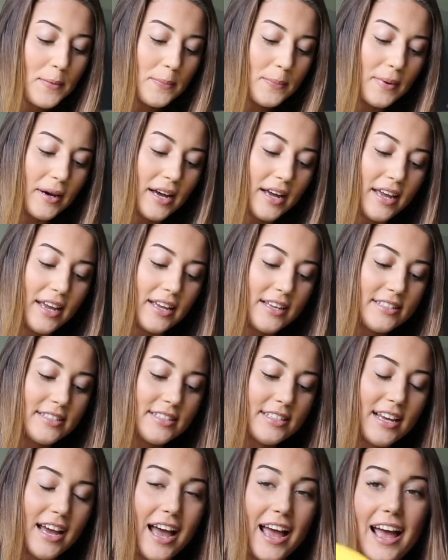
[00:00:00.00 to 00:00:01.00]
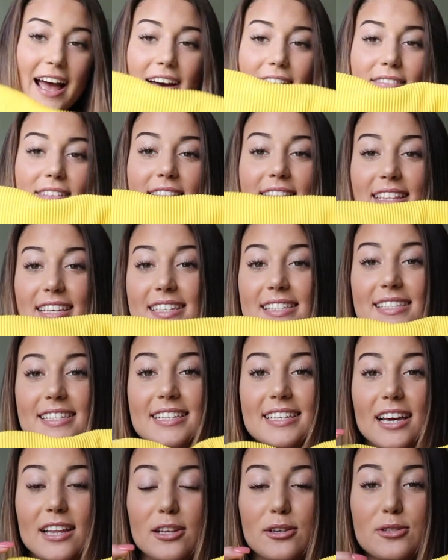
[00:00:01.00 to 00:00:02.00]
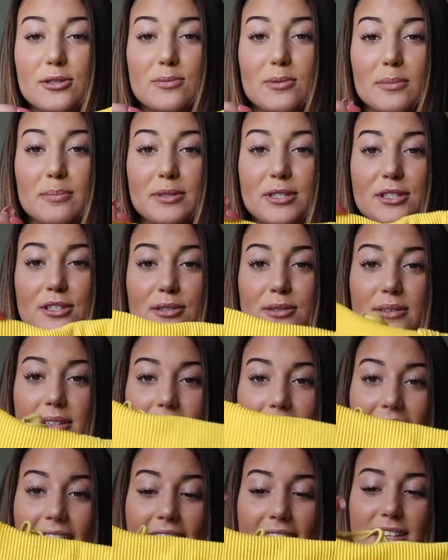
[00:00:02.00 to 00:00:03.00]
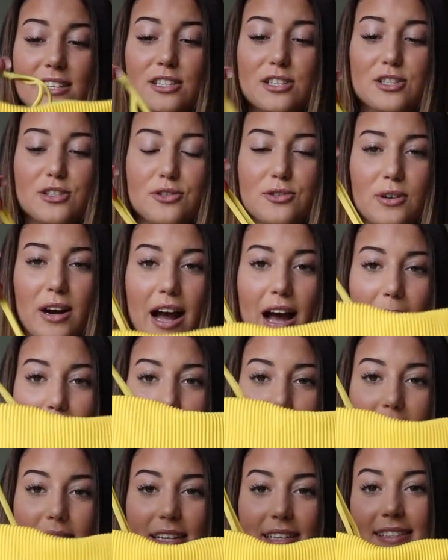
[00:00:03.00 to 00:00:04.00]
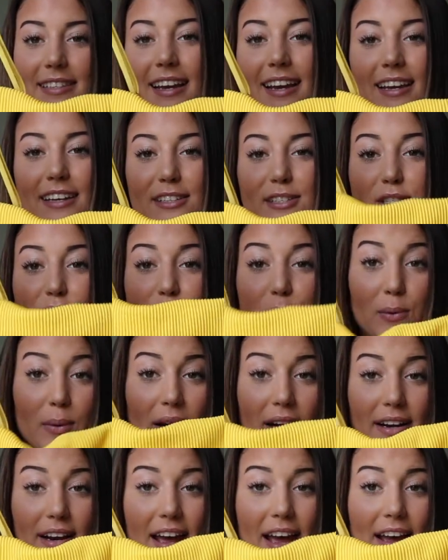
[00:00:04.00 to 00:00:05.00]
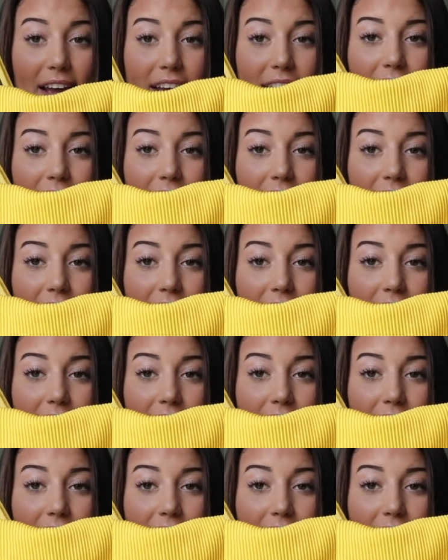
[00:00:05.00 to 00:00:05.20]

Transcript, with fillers: But I have this yellow swimsuit, and it has straps. It's like a square neck.